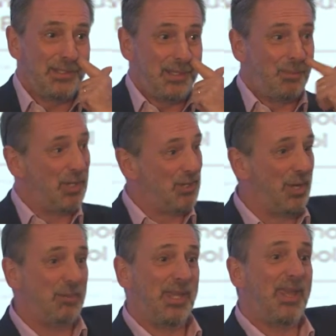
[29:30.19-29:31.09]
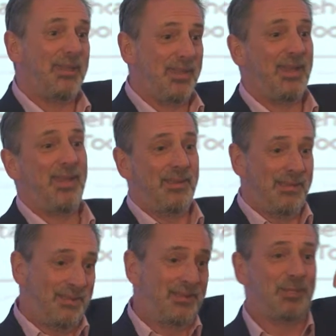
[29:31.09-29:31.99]
And by the time you get there,
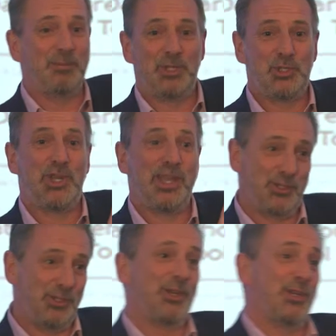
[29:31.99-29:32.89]
something's changed and you've